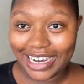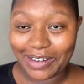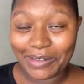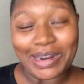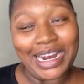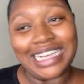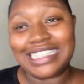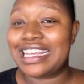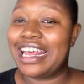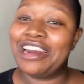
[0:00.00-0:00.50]
when
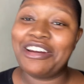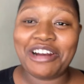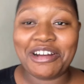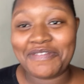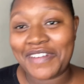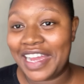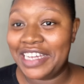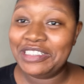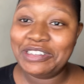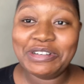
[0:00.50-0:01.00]
I started off,
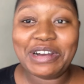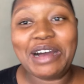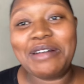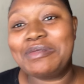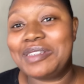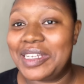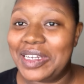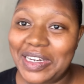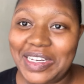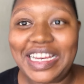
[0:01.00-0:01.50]
I knew
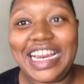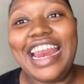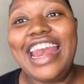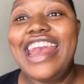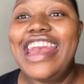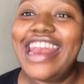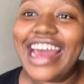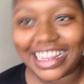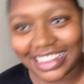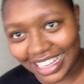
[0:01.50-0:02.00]
absolutely
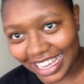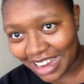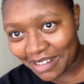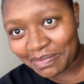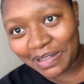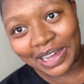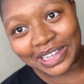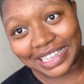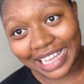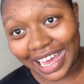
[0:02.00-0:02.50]
nothing
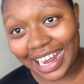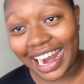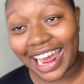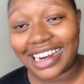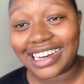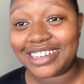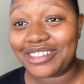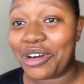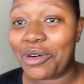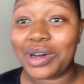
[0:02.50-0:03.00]
about that. I
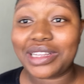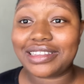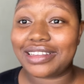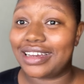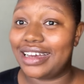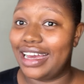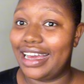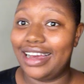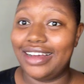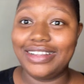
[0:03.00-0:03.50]
didn't know what
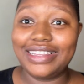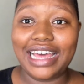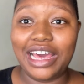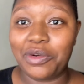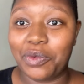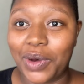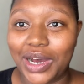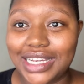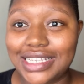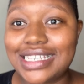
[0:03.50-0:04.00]
the hell that
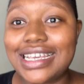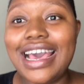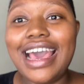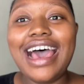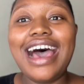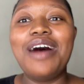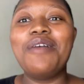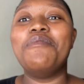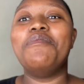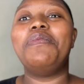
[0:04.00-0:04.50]
was.
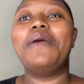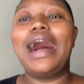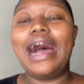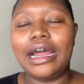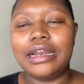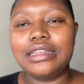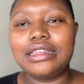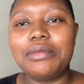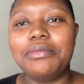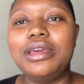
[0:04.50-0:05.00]

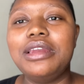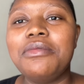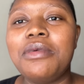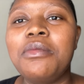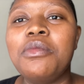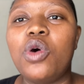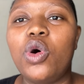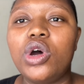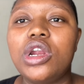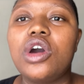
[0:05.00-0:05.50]
But the
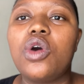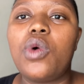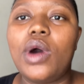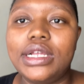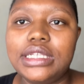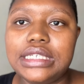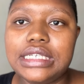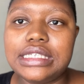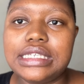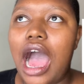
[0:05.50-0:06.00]
minimum order
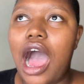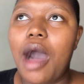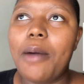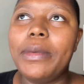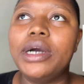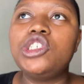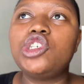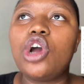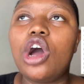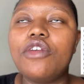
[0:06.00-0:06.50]
quantity, how
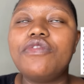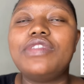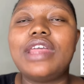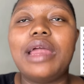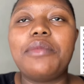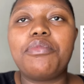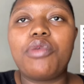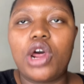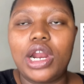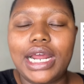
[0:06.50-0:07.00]
much of
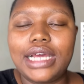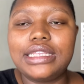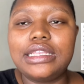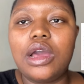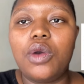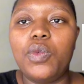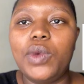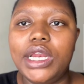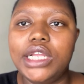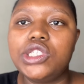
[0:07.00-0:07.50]
that product
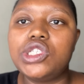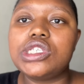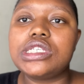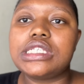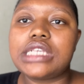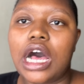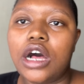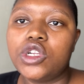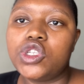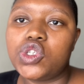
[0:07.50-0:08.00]
they're willing to
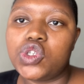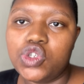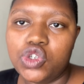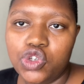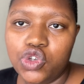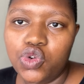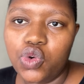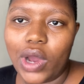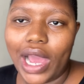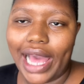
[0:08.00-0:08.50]
sell to
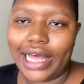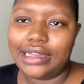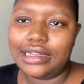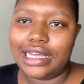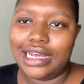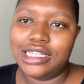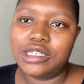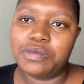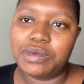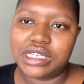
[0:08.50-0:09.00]
you at
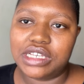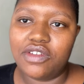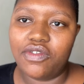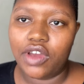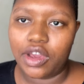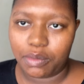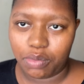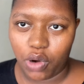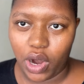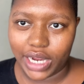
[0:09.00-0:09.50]
that
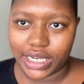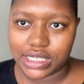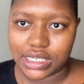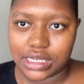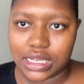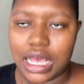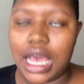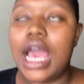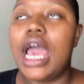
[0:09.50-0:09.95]
specific price